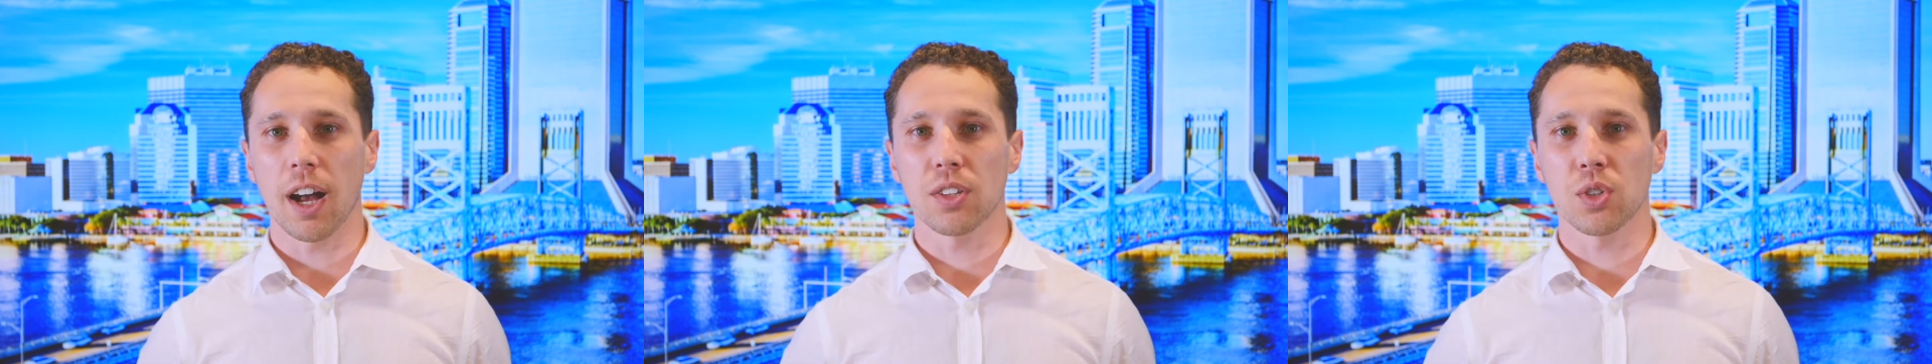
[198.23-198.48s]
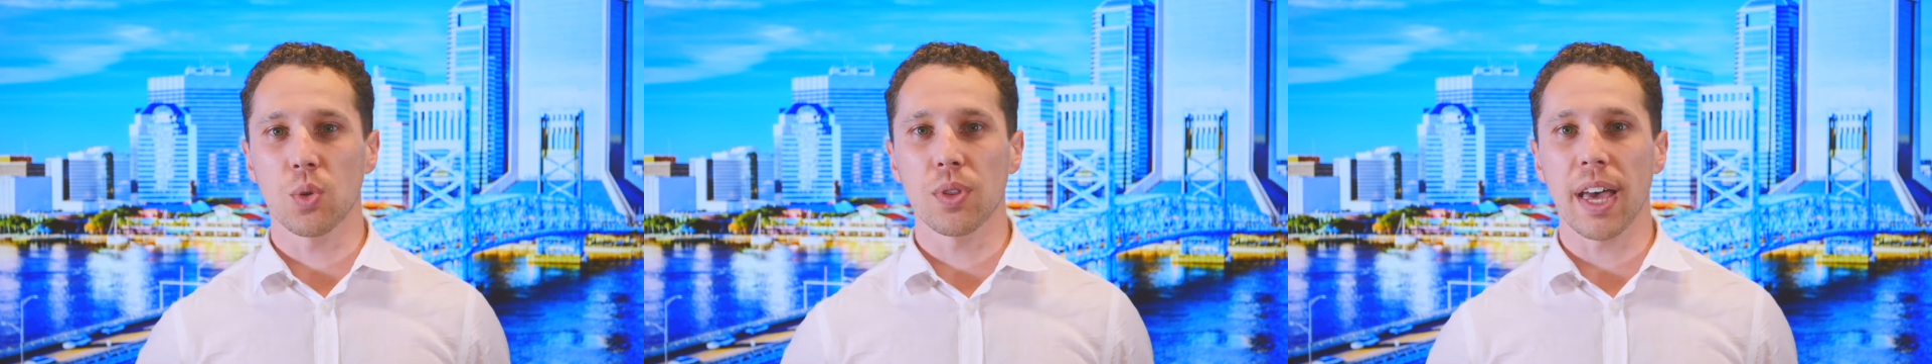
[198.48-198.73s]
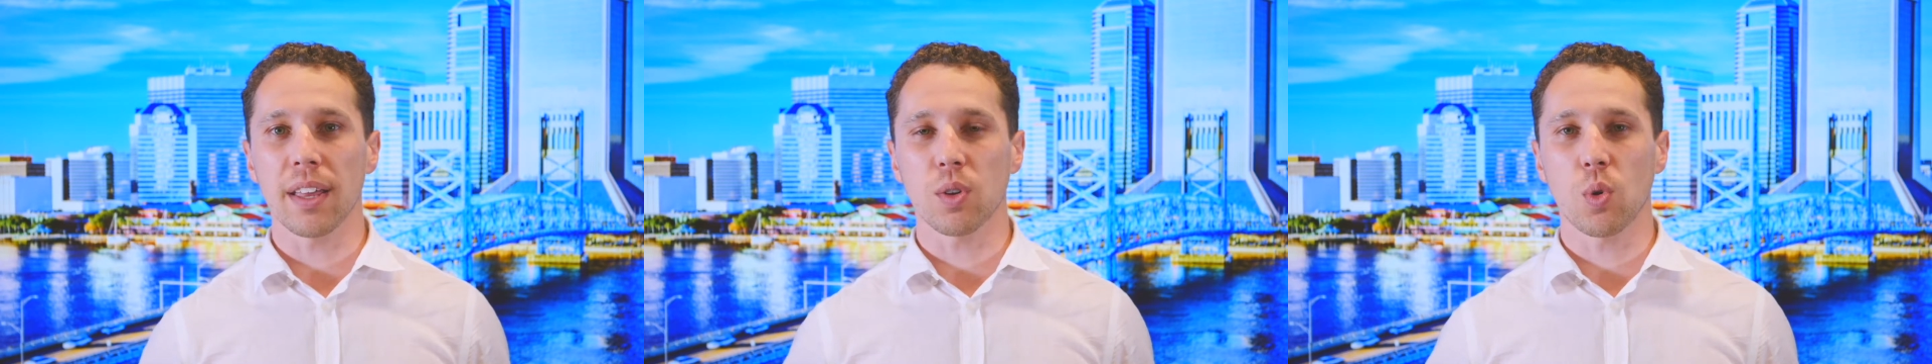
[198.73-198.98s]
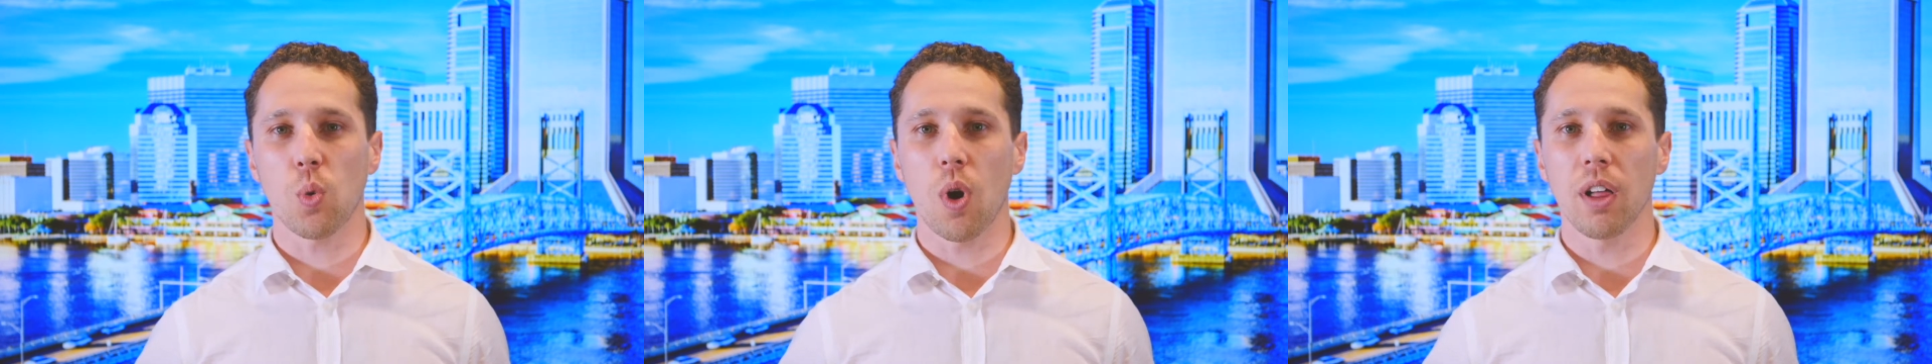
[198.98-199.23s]
So
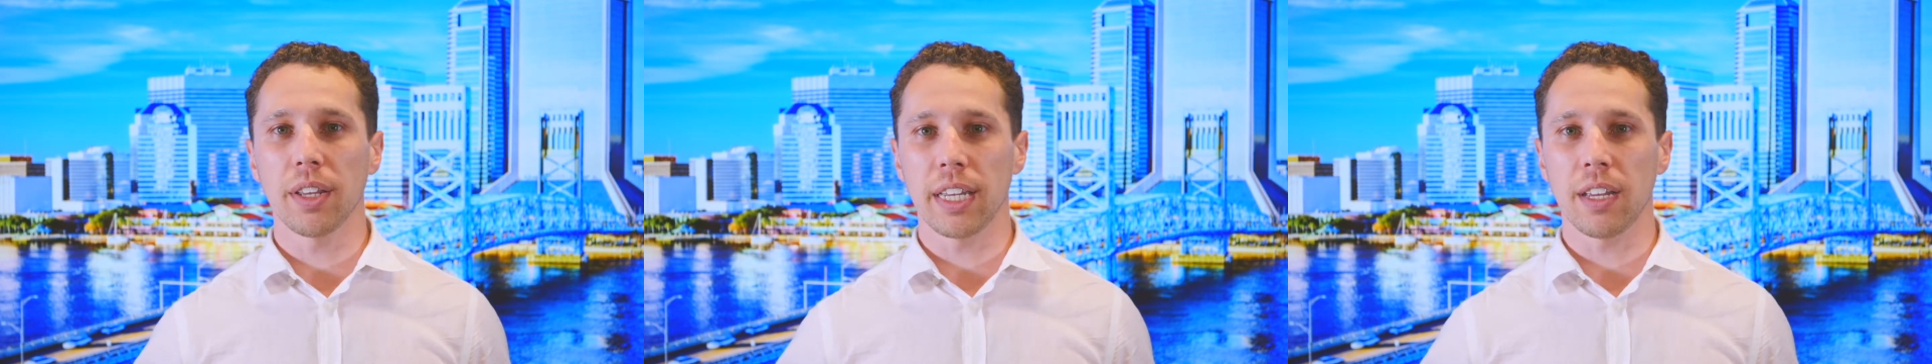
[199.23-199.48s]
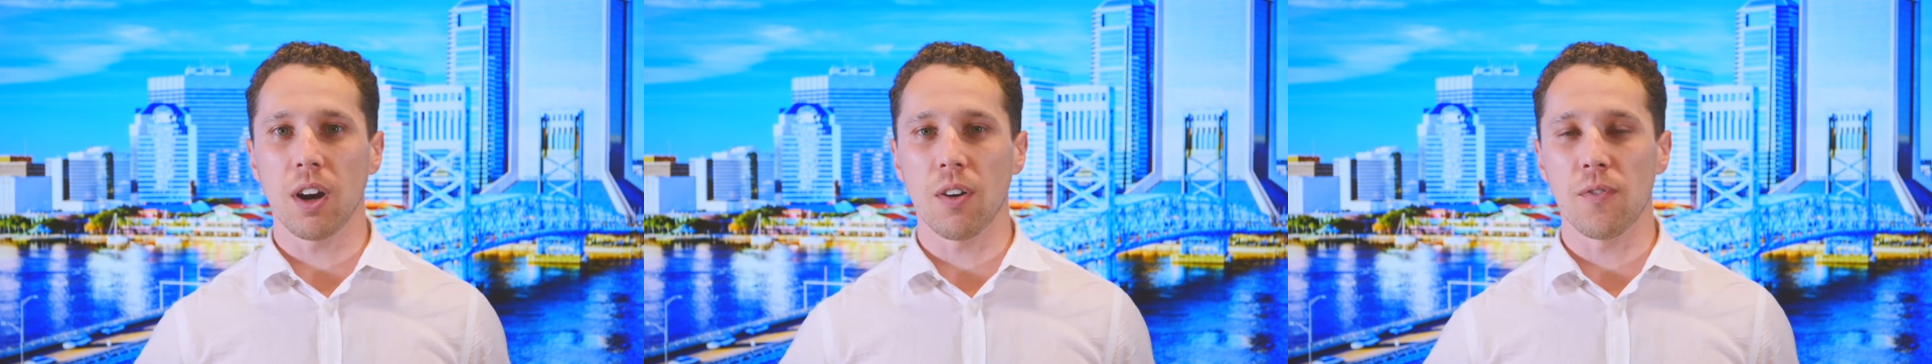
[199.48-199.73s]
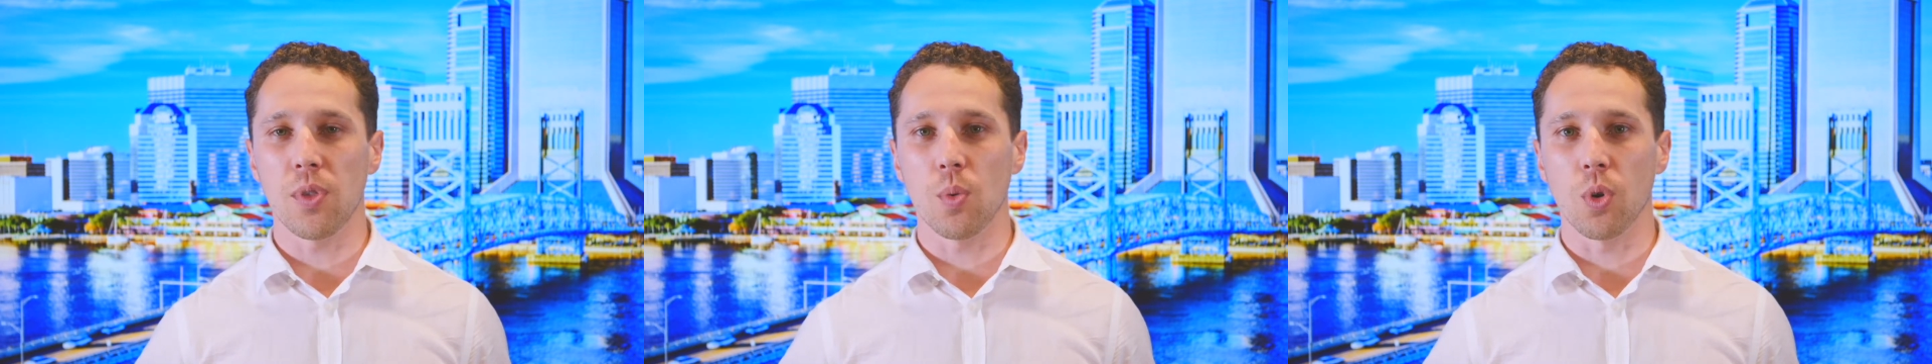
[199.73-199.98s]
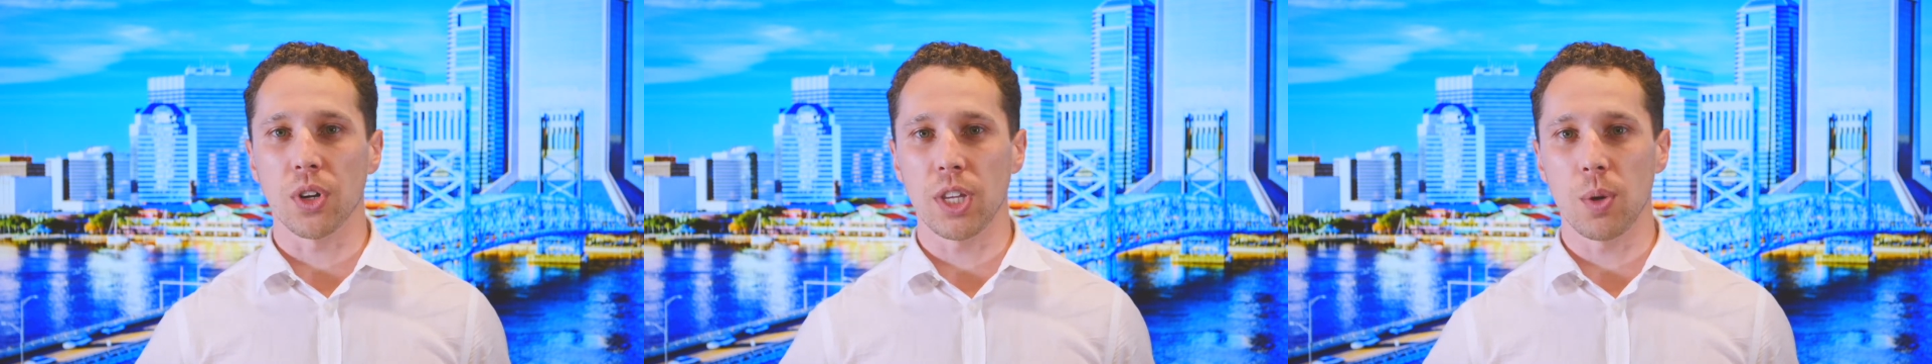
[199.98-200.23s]
that quality of the work that